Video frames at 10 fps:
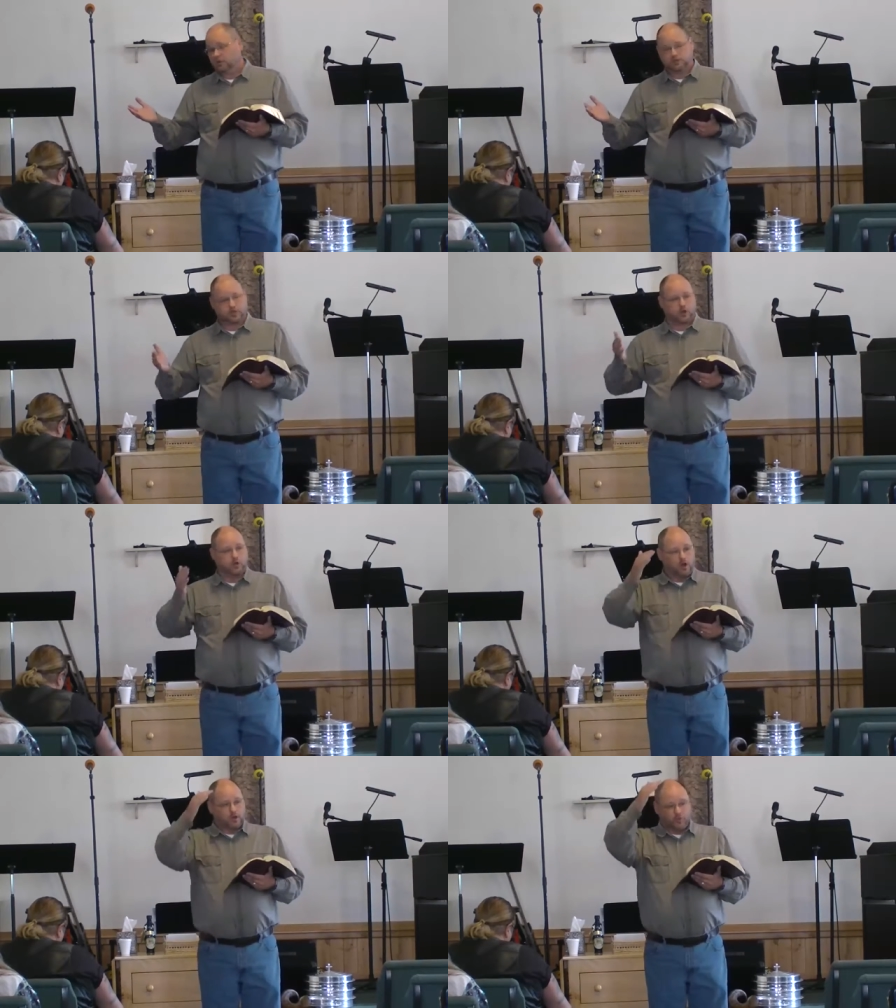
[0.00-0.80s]

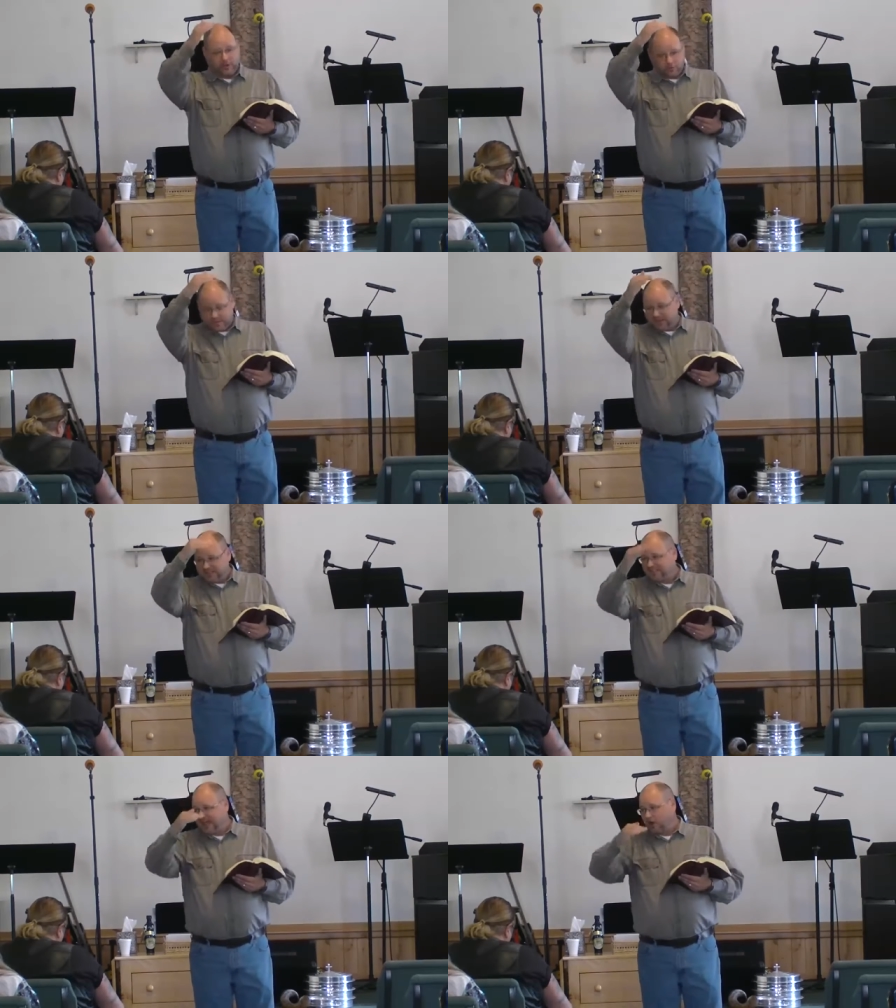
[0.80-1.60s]
So we, we'd
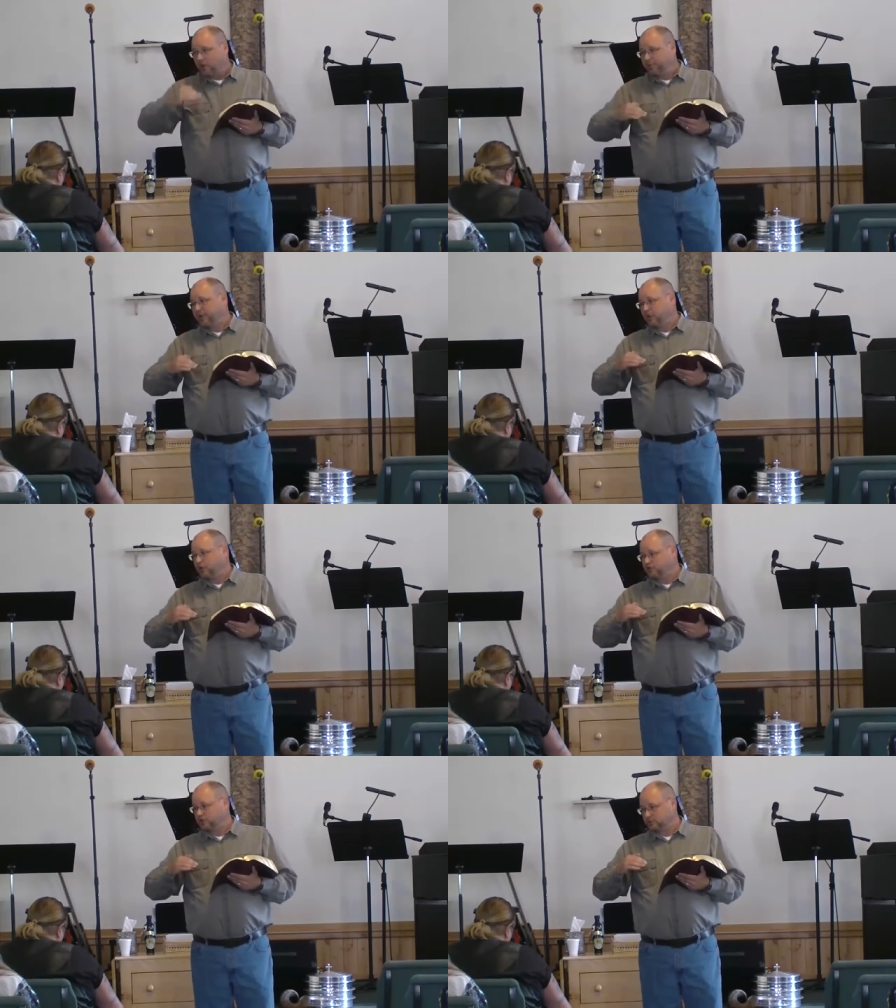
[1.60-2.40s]
list out our
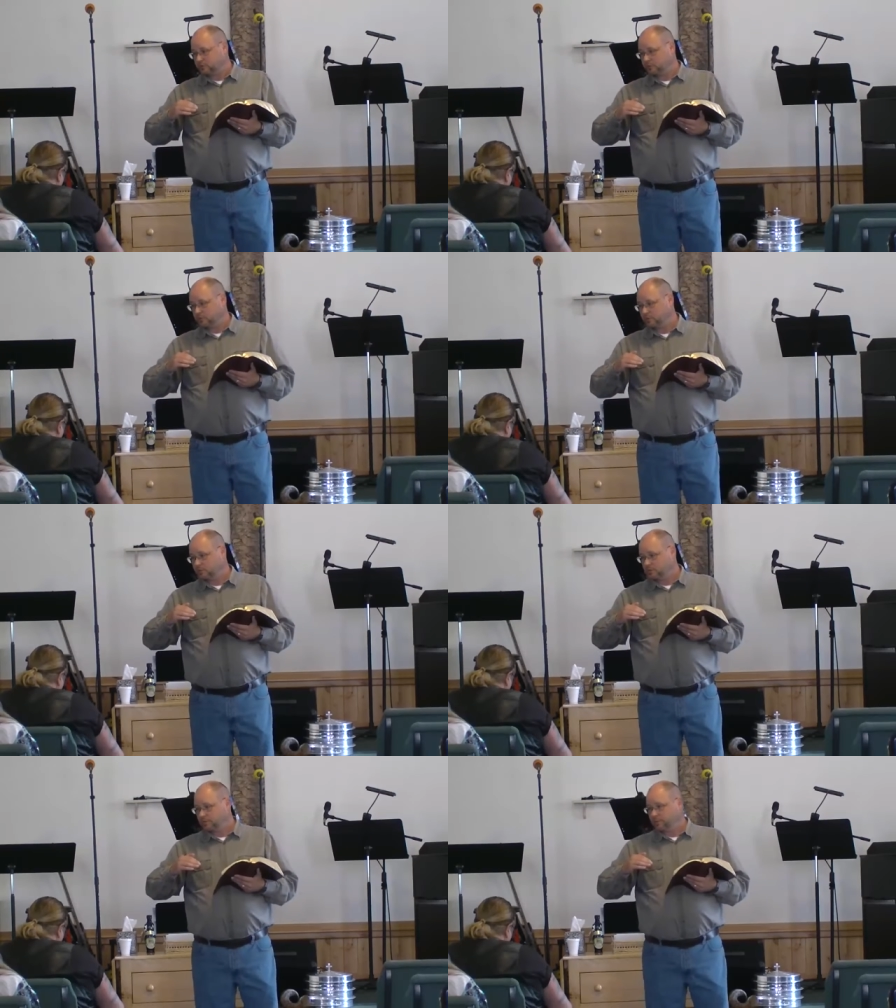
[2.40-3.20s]
bills,
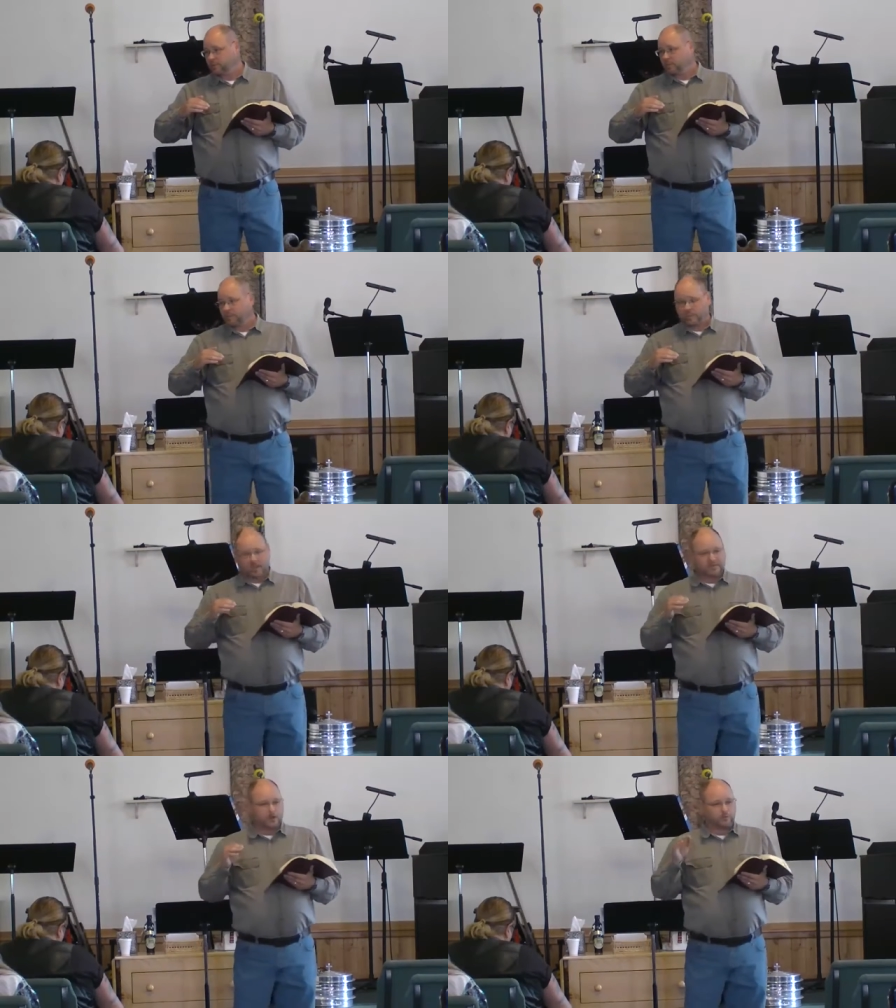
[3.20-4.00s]

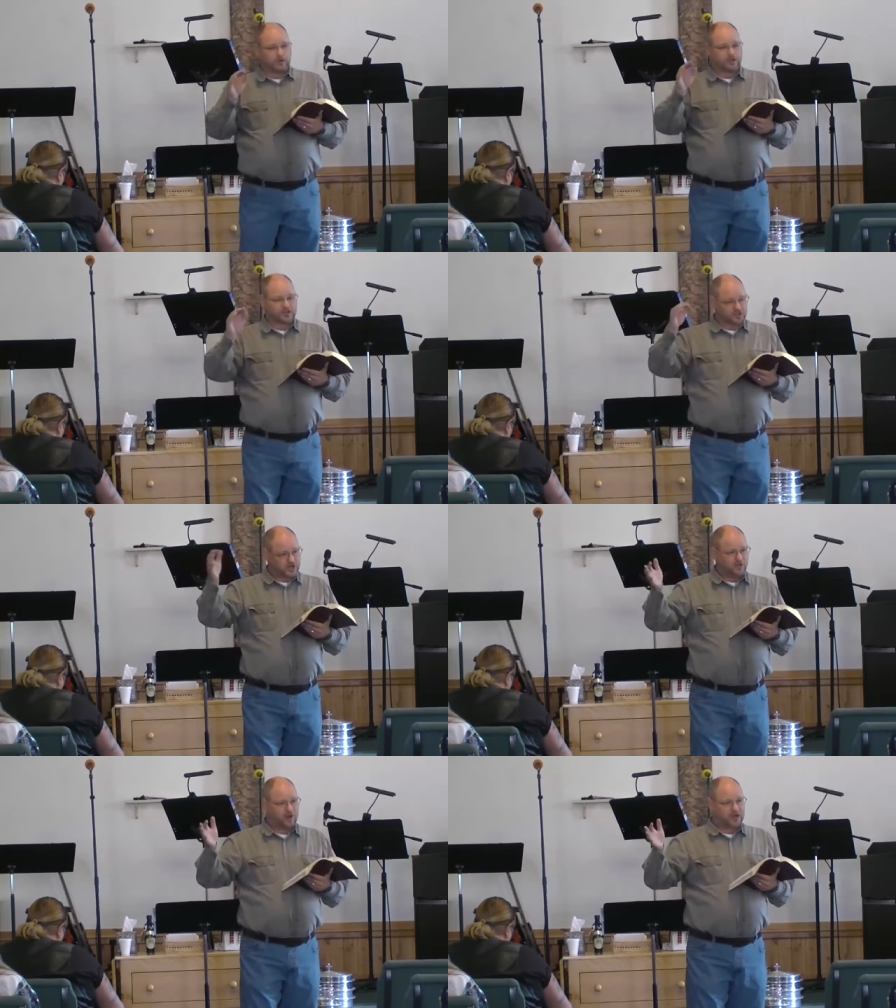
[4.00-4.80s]
and then we would look at the
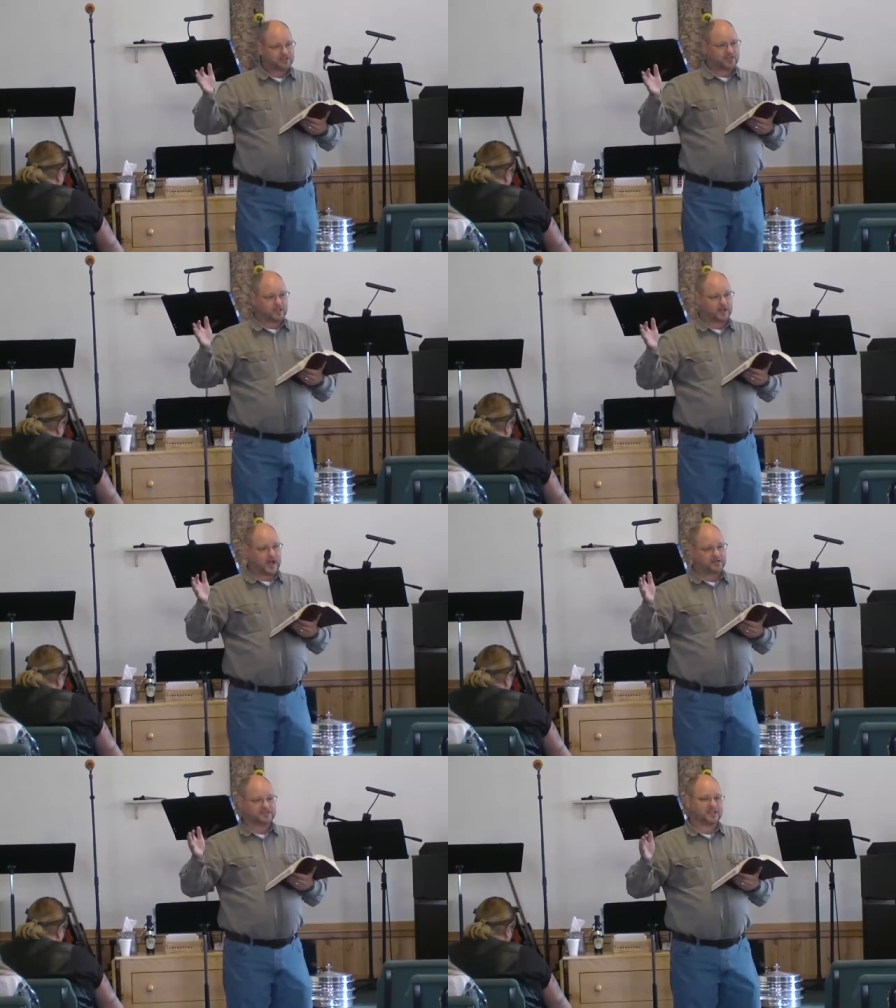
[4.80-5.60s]
generosity of
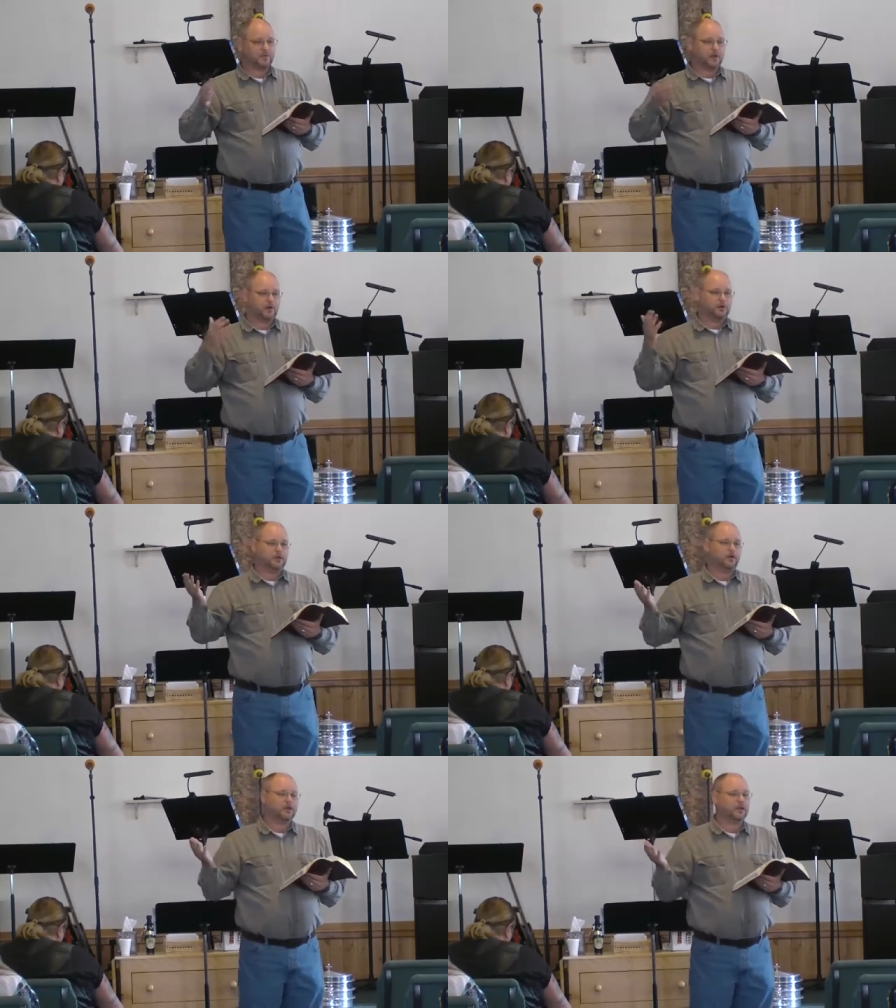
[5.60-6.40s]
God and say, well,
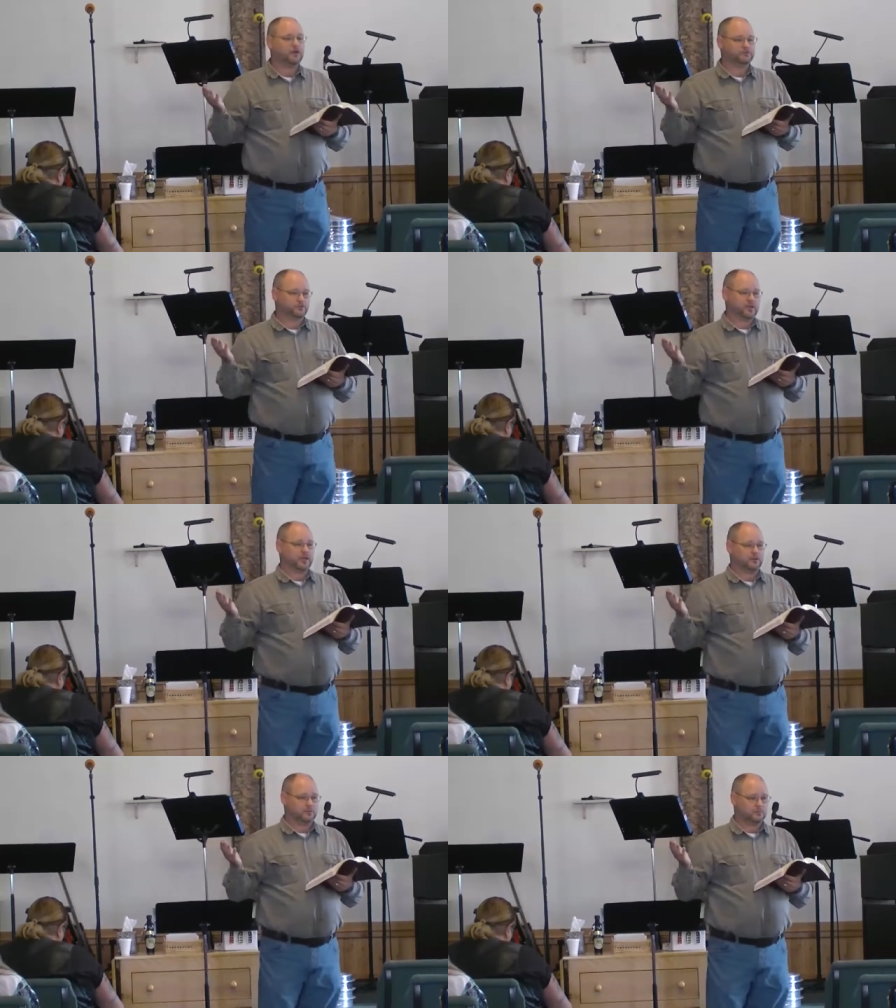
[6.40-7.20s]
you know, he loves
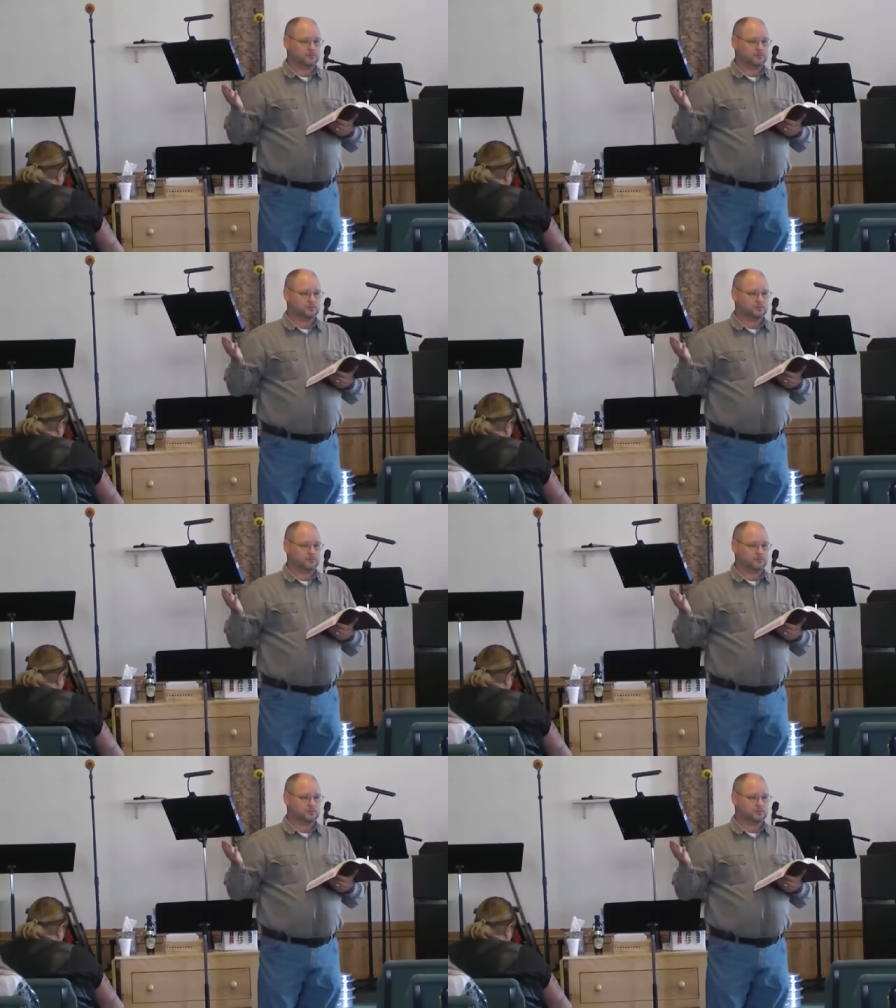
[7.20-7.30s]
me.